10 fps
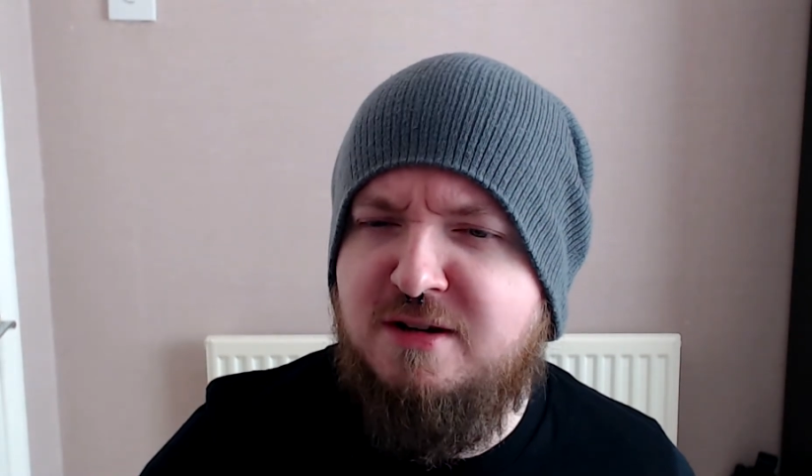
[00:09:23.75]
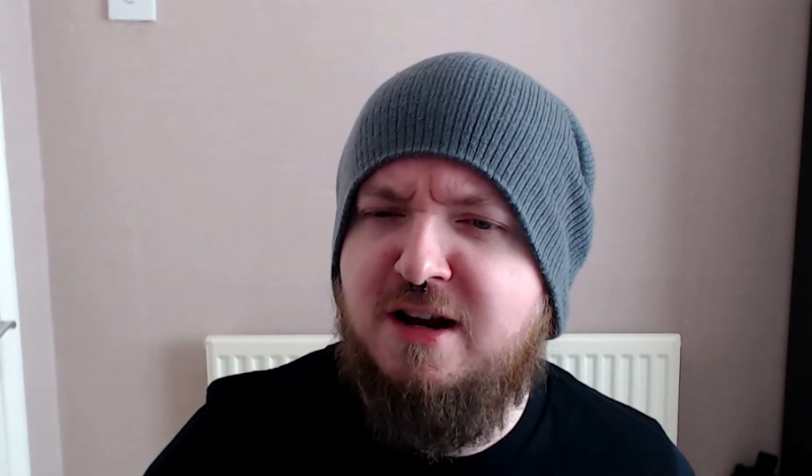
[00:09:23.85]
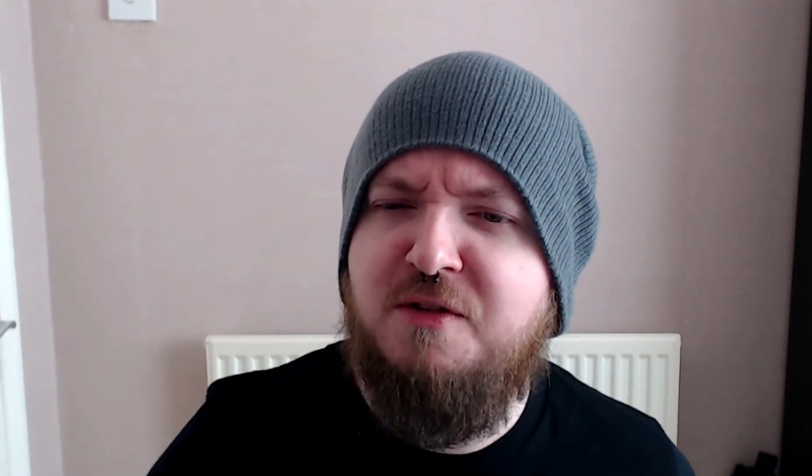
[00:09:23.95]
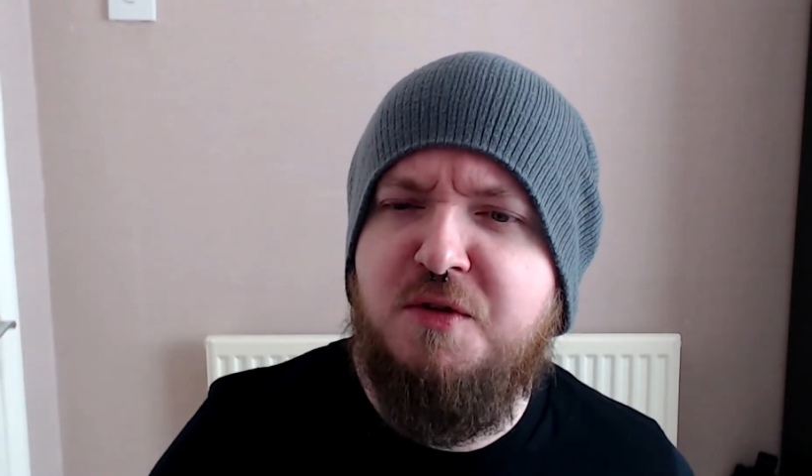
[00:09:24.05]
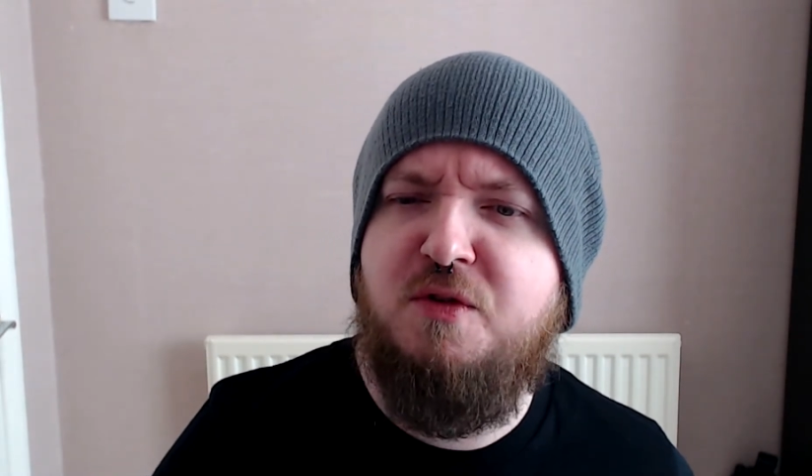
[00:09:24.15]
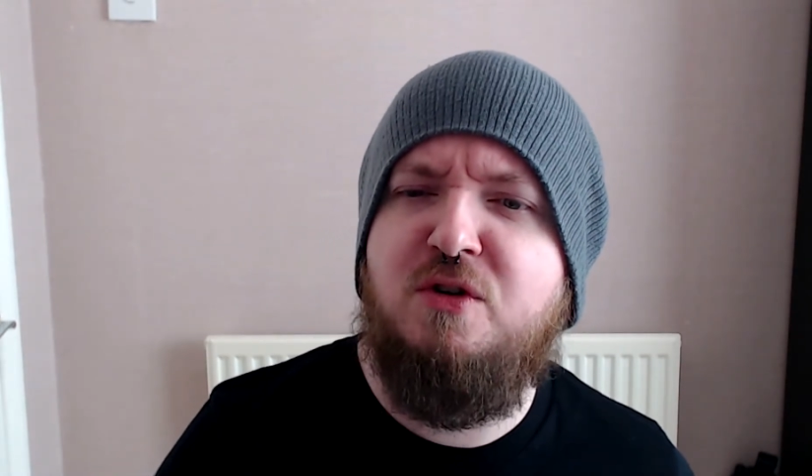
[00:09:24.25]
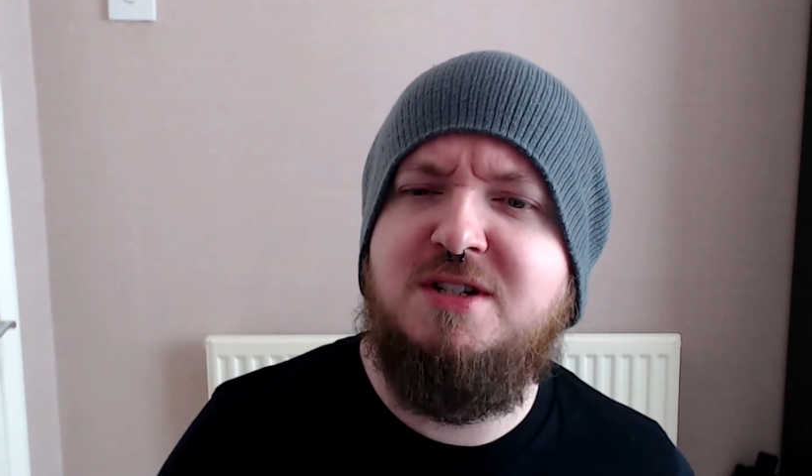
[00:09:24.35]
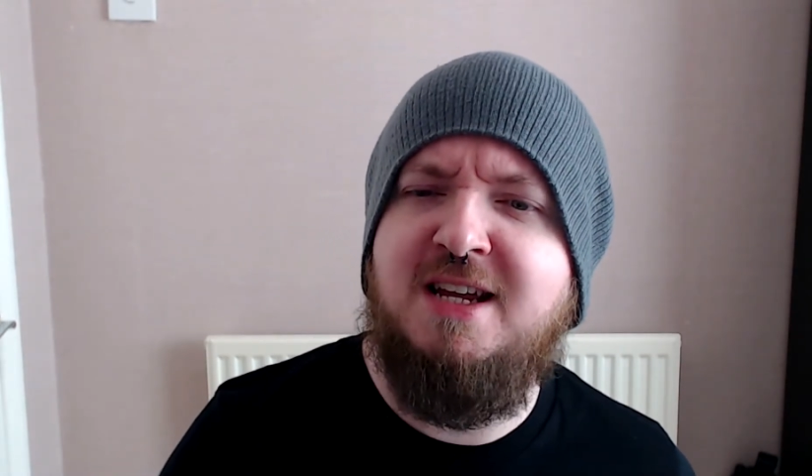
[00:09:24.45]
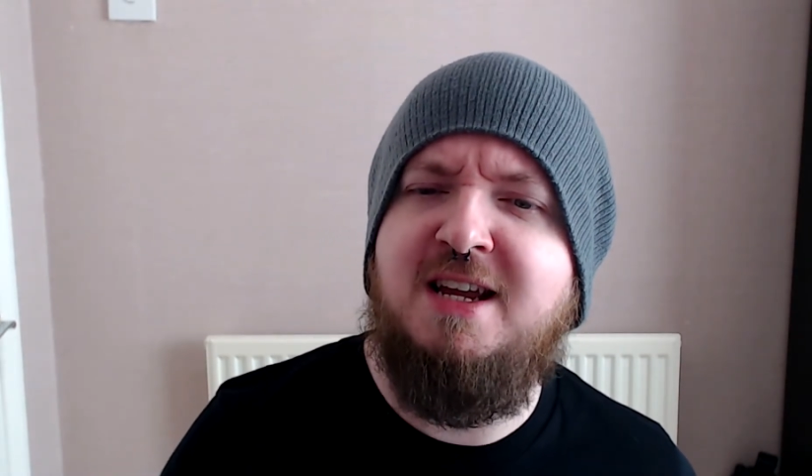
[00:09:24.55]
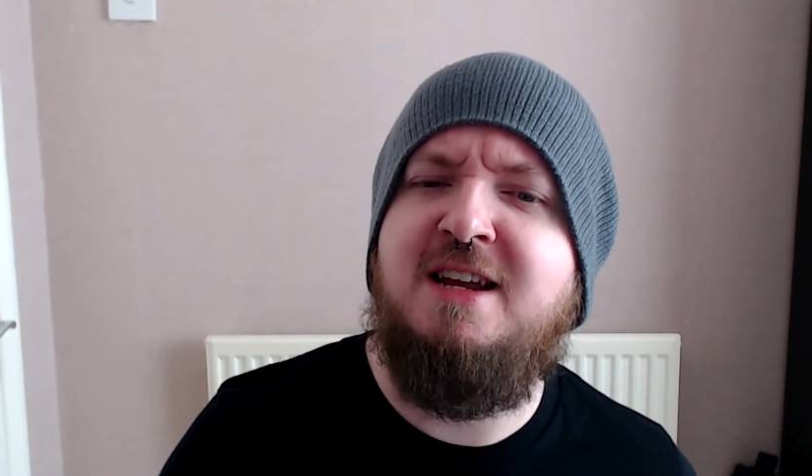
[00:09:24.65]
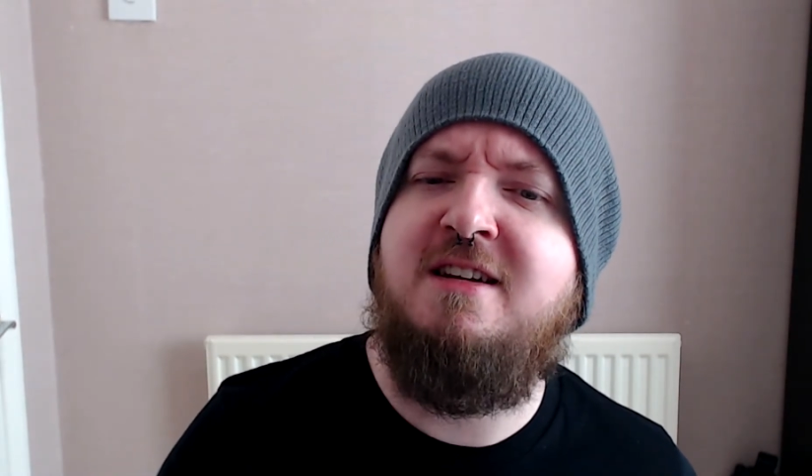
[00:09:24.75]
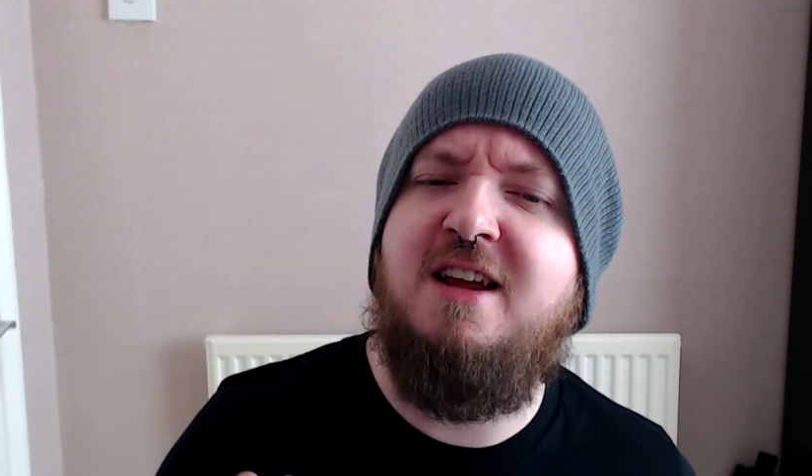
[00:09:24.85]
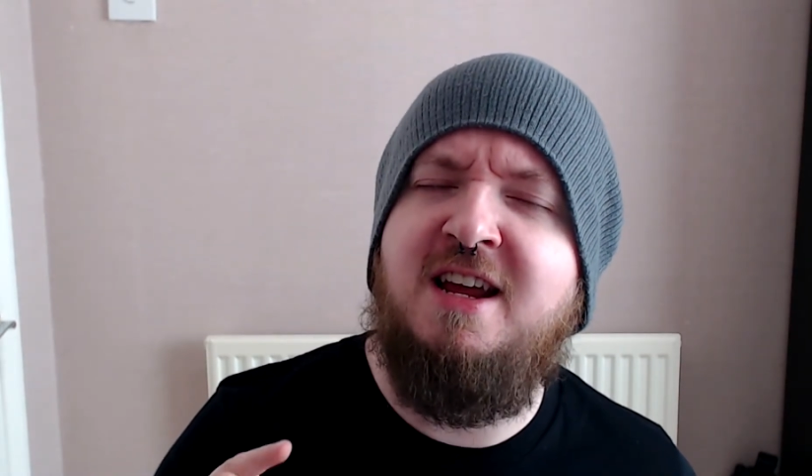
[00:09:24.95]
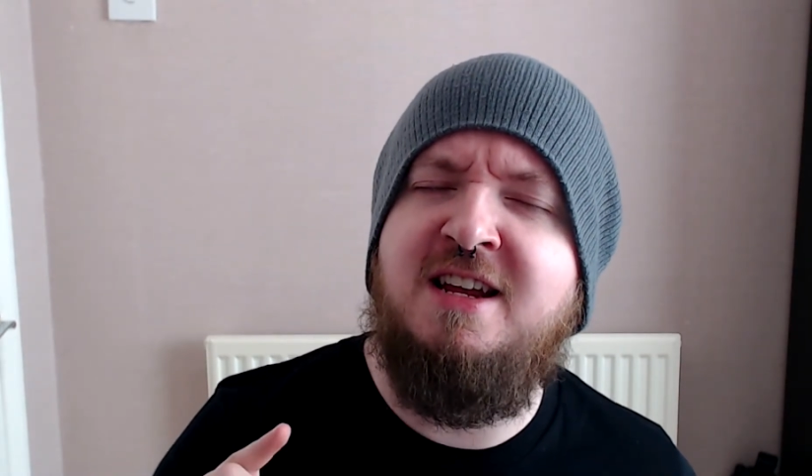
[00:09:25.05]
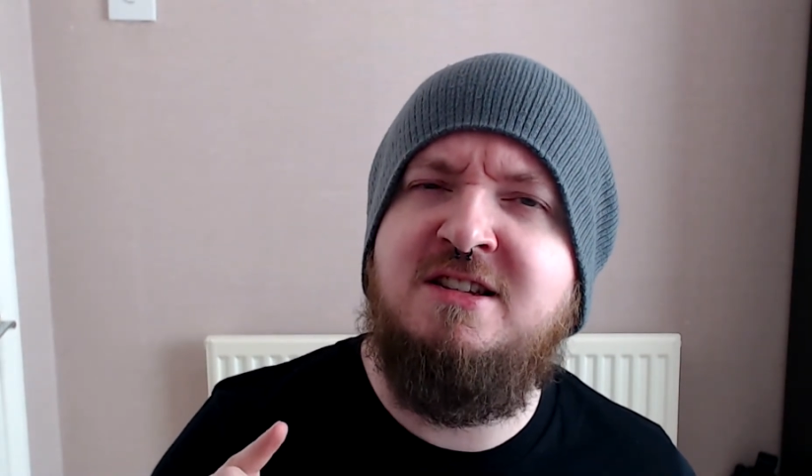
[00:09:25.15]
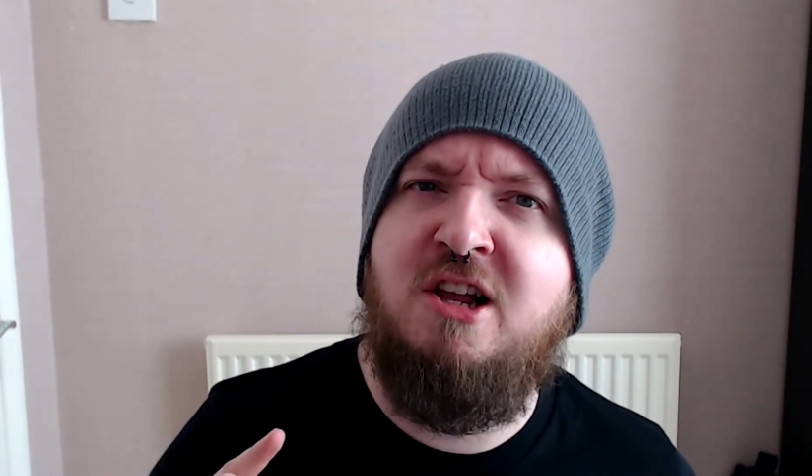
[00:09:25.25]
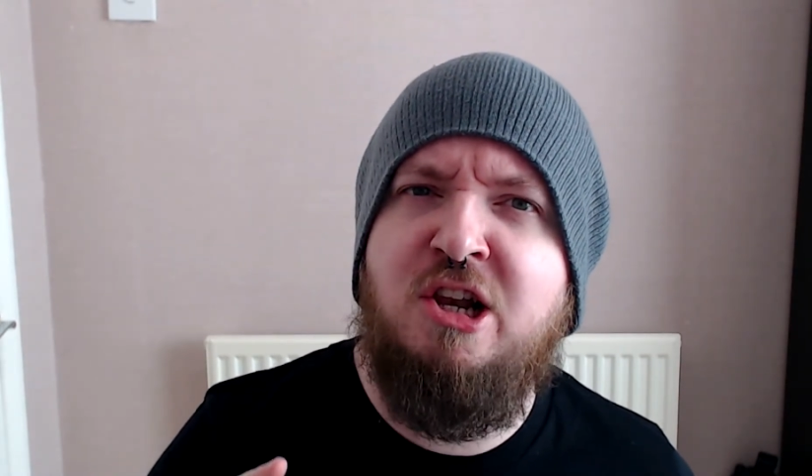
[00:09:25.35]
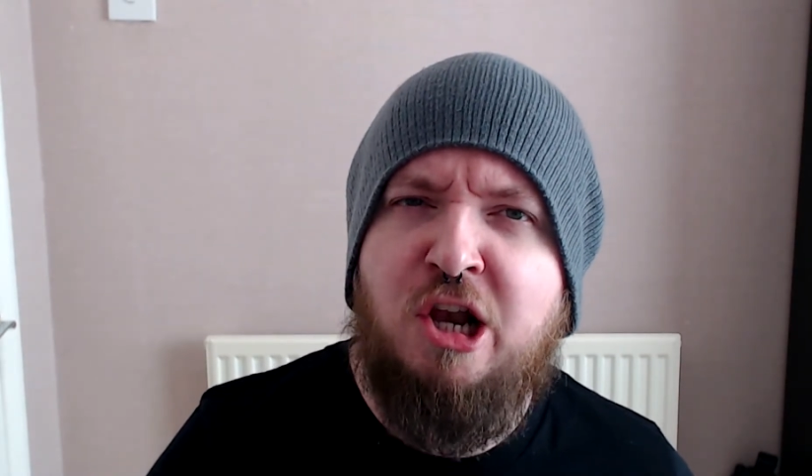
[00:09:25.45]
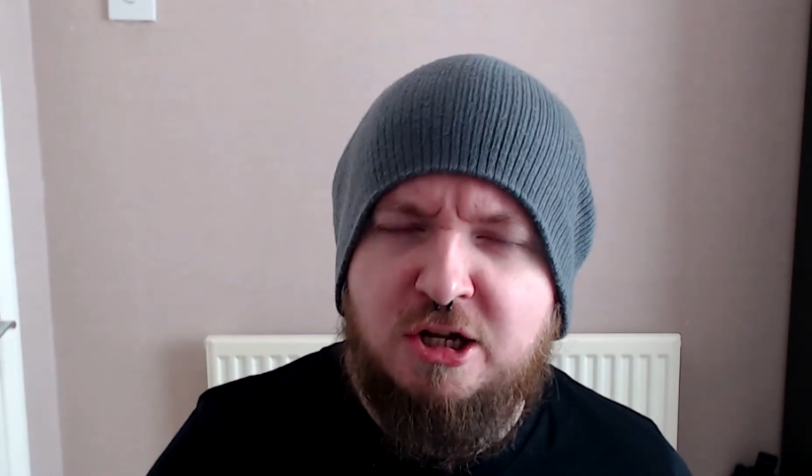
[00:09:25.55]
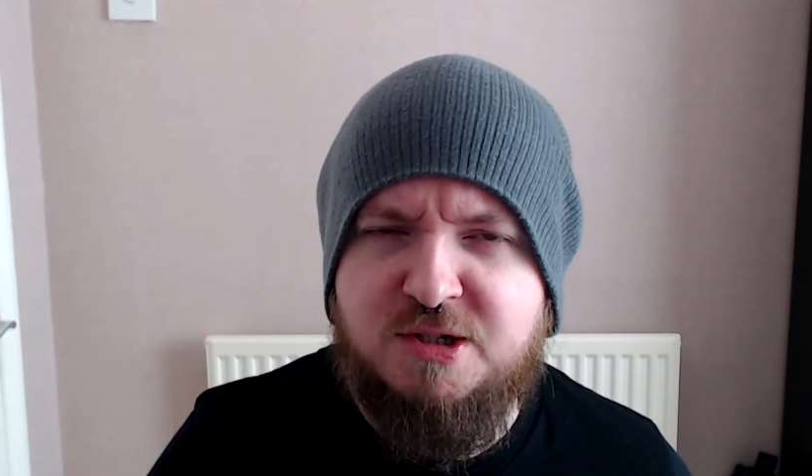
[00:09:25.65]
at level 14 is a lot